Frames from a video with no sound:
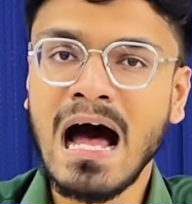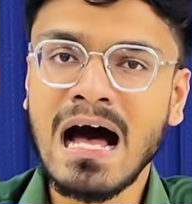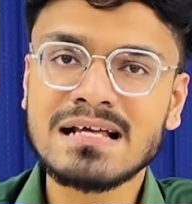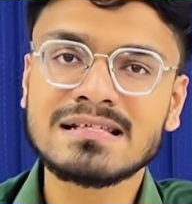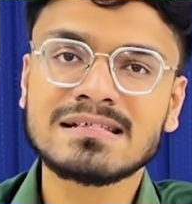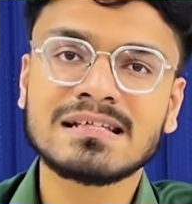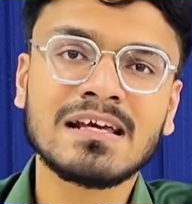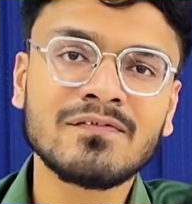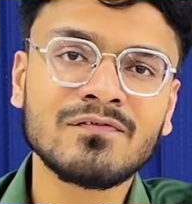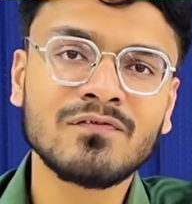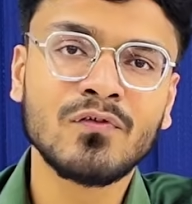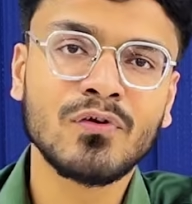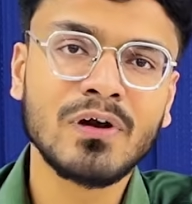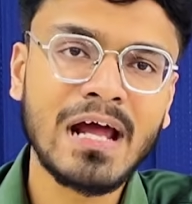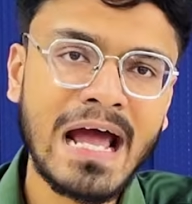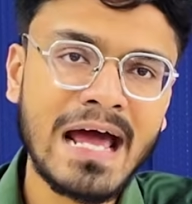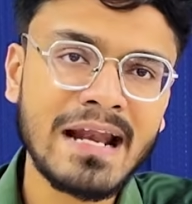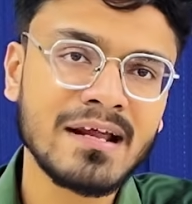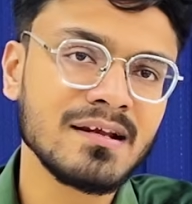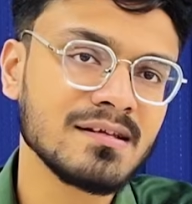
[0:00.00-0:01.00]
asking for
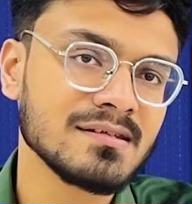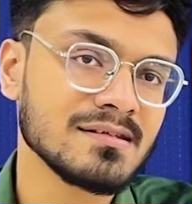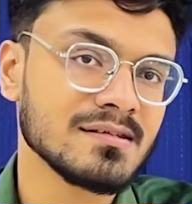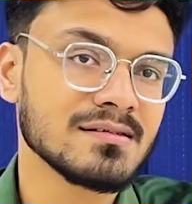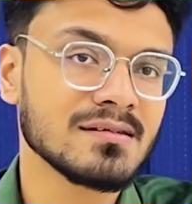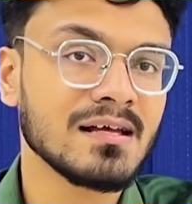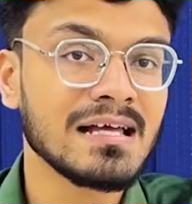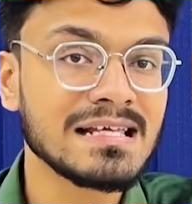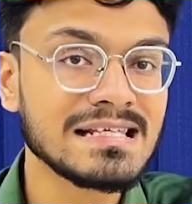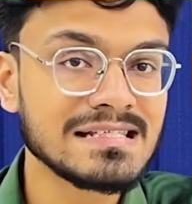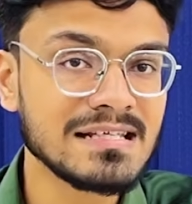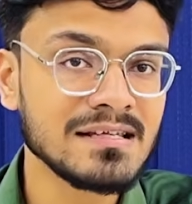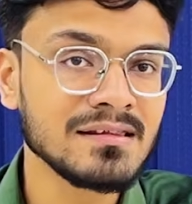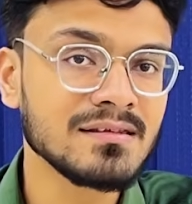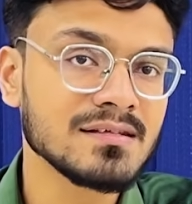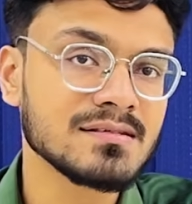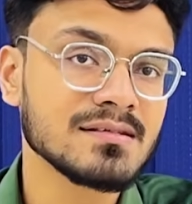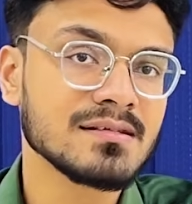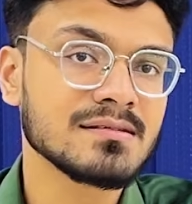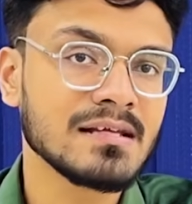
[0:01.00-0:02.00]
analysis,
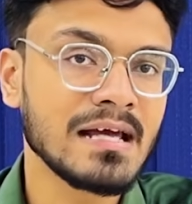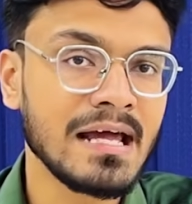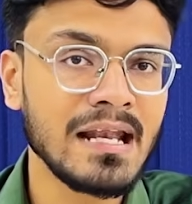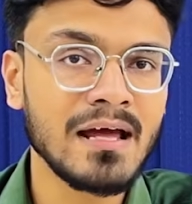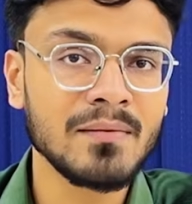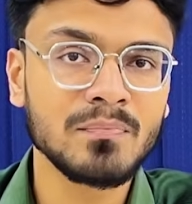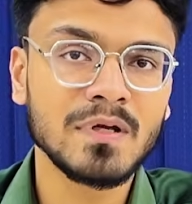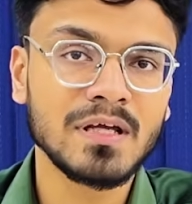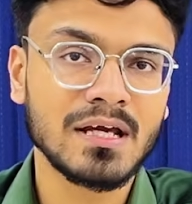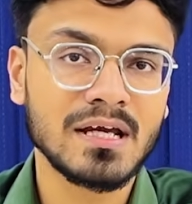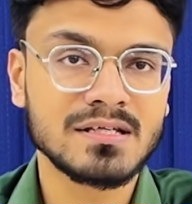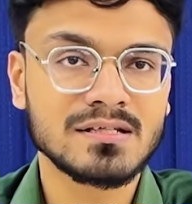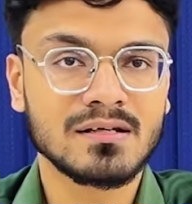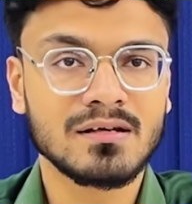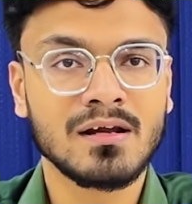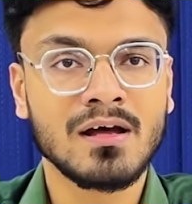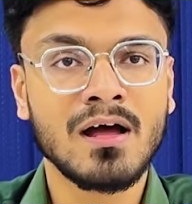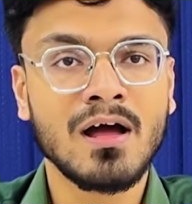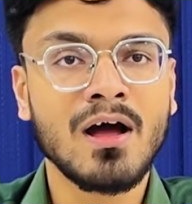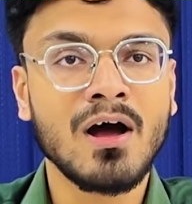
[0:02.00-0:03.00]
synthesis, and
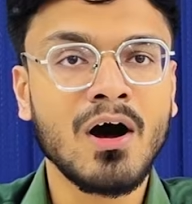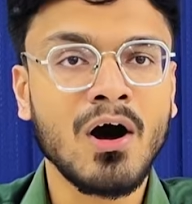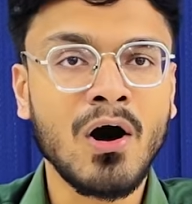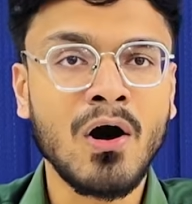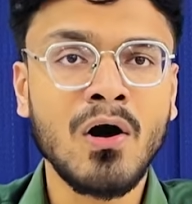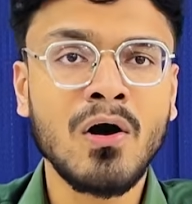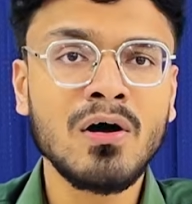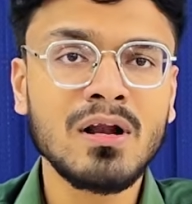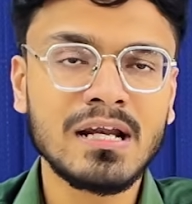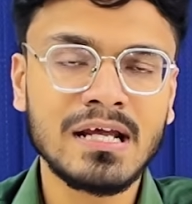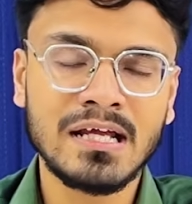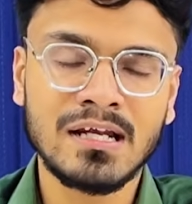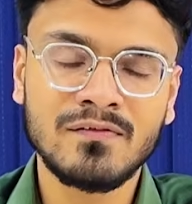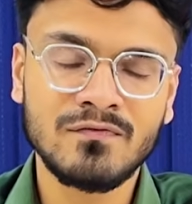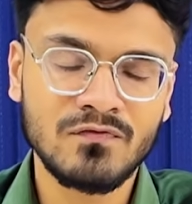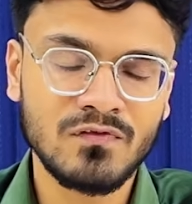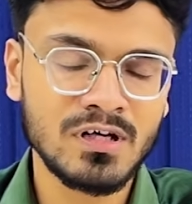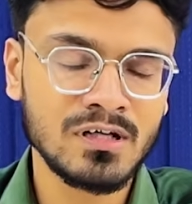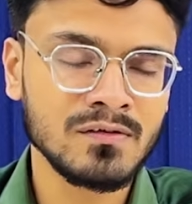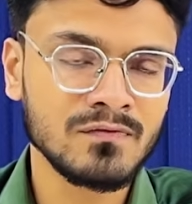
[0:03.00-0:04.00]
application, all
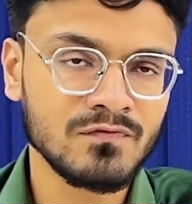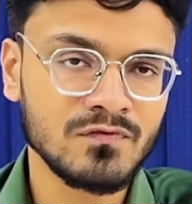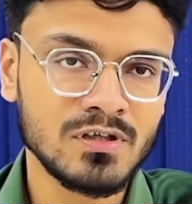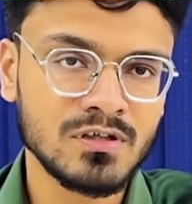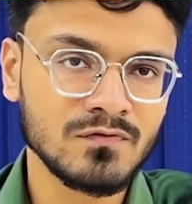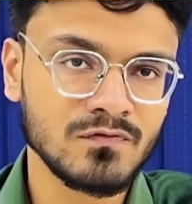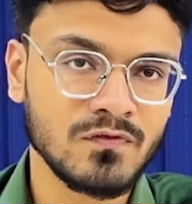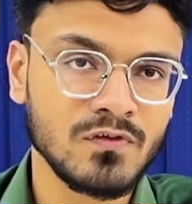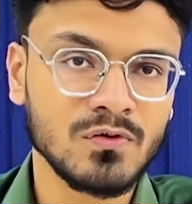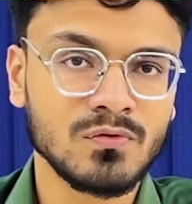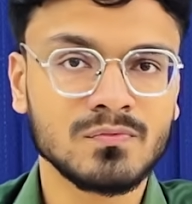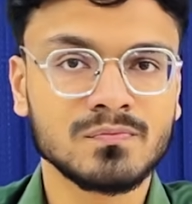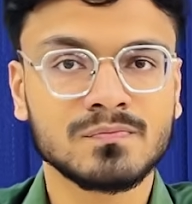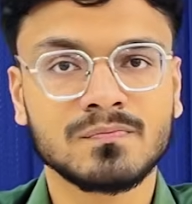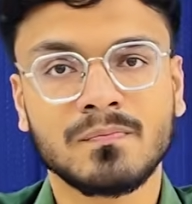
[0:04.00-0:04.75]
in one workflow.